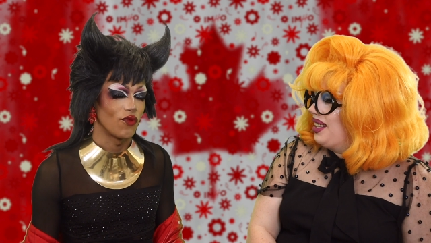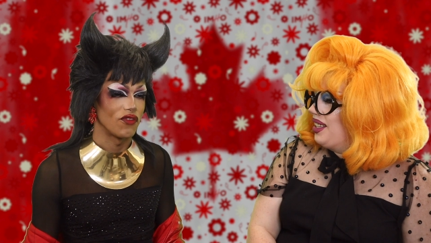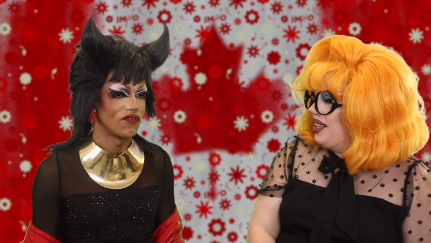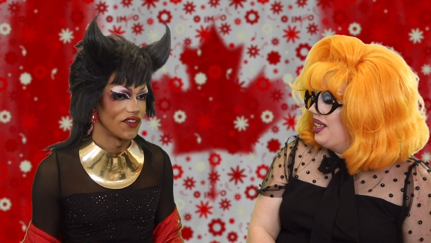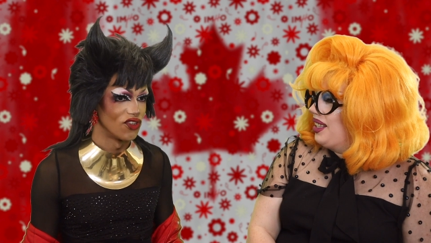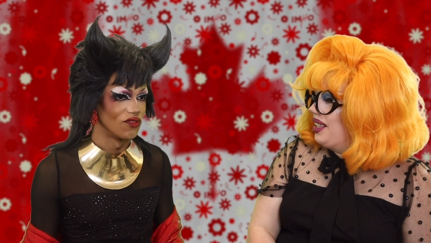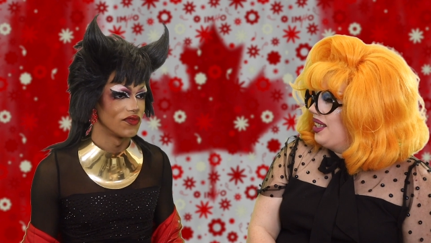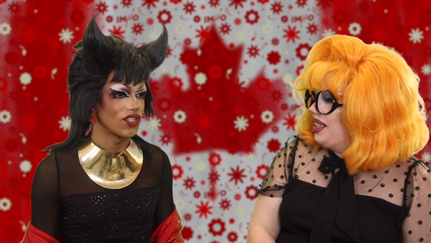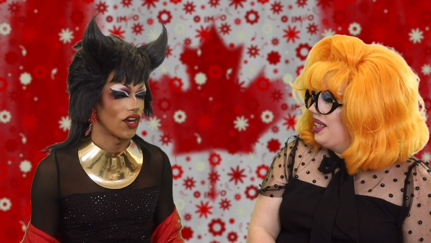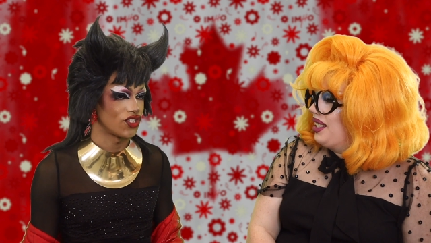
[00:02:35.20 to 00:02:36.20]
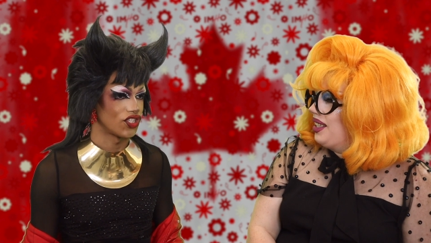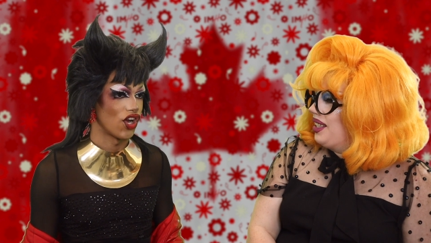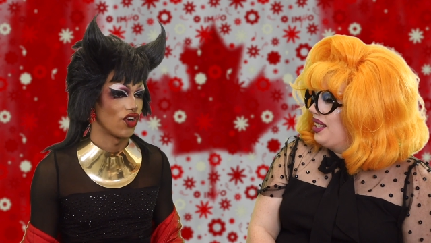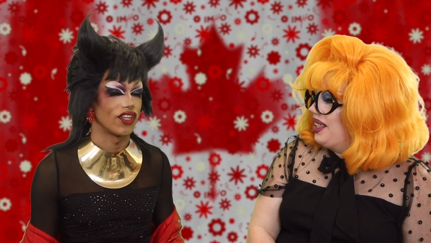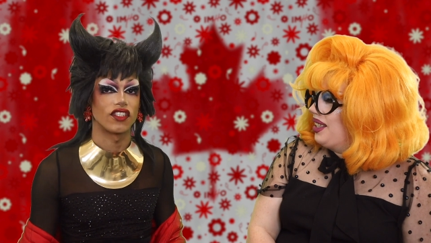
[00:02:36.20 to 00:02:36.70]
Speaker 1: we filmed our show
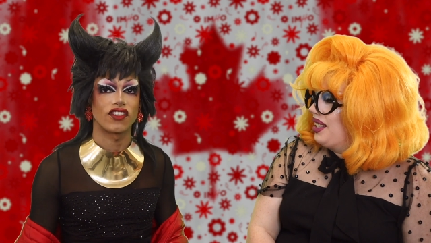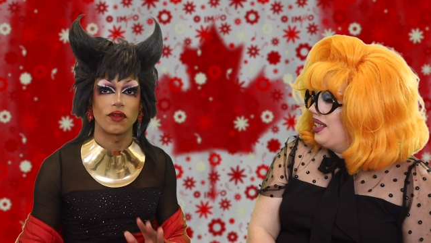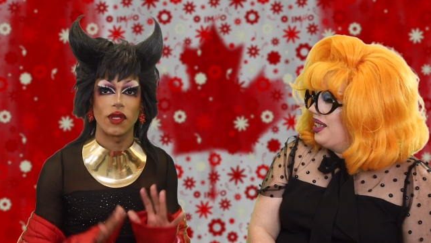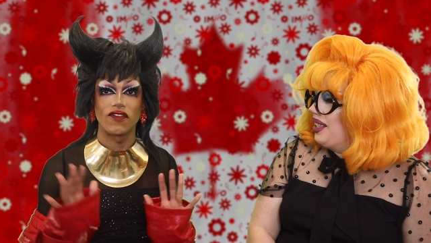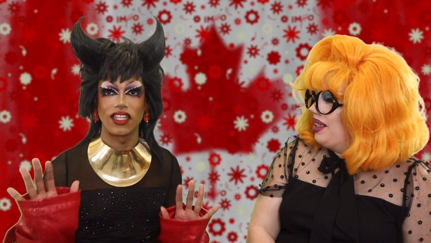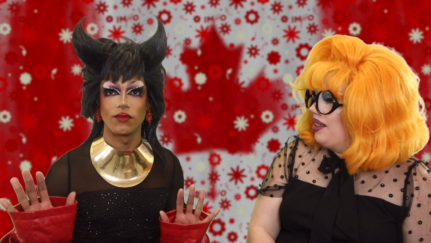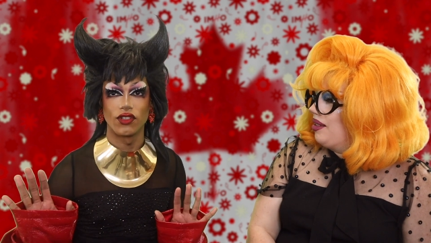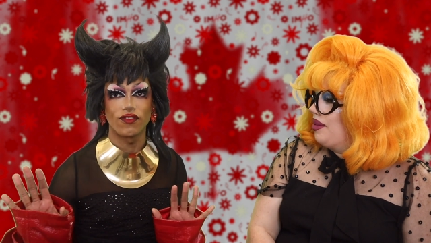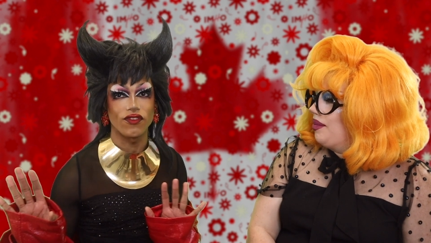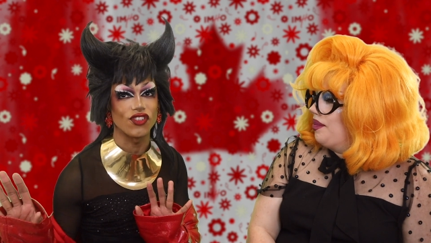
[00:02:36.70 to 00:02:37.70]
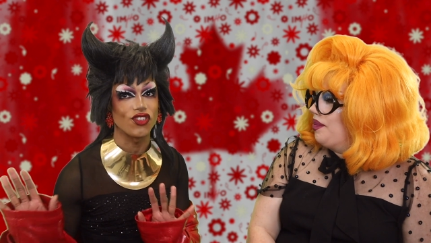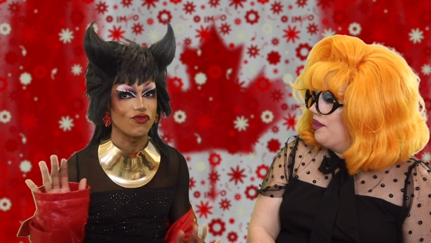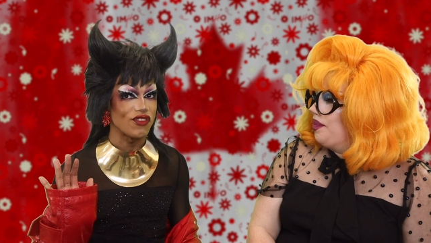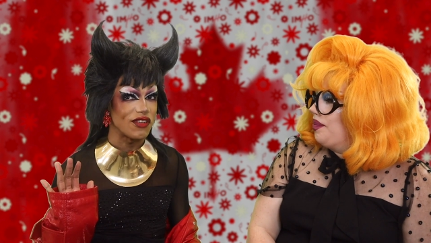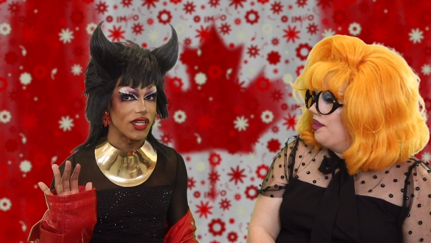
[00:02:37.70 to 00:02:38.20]
because it's going to be available for
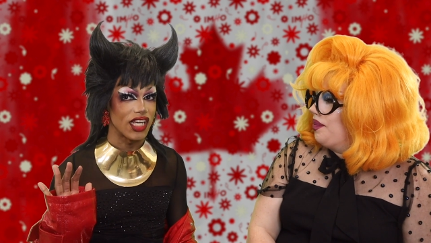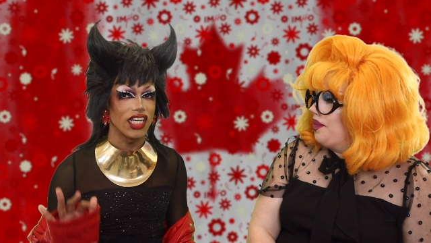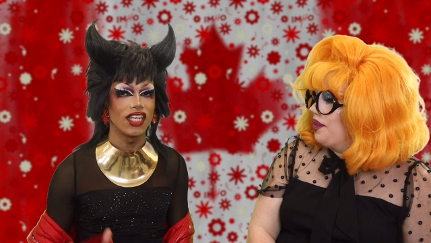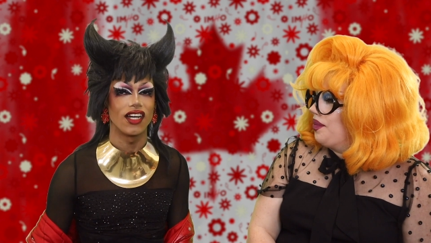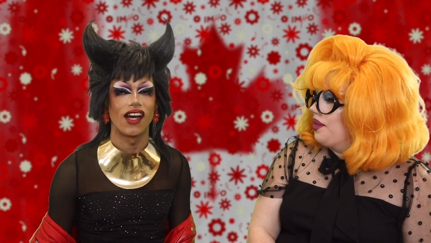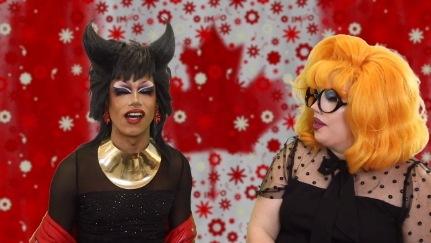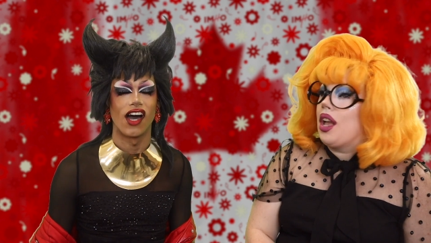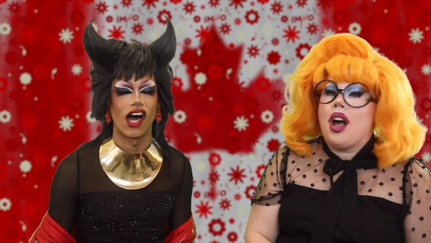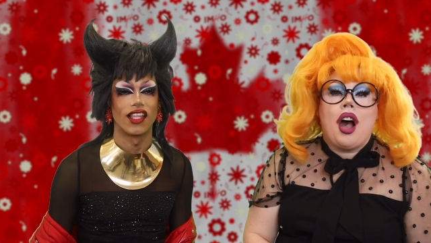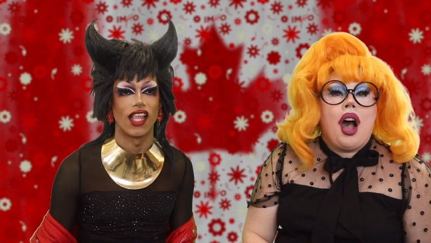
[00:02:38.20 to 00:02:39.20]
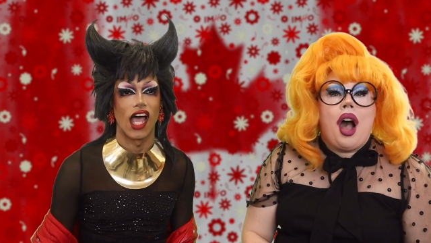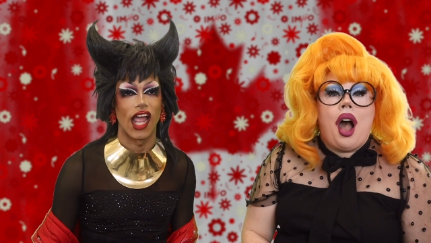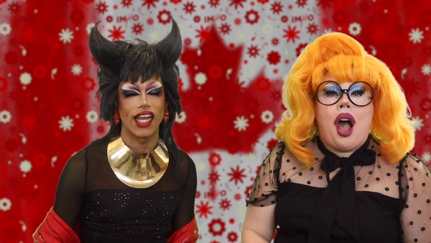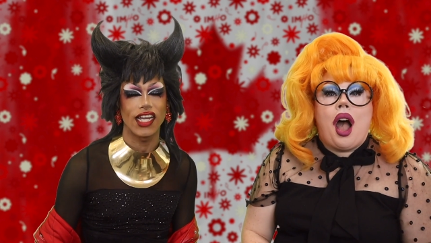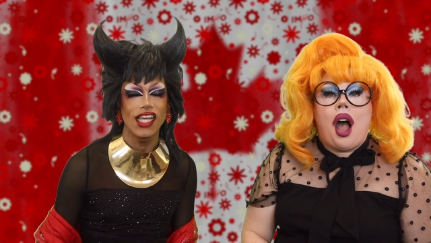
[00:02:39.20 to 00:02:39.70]
streaming uh, ah.
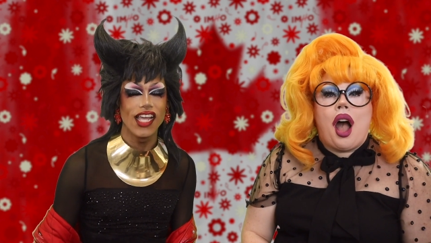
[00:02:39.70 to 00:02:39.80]
online.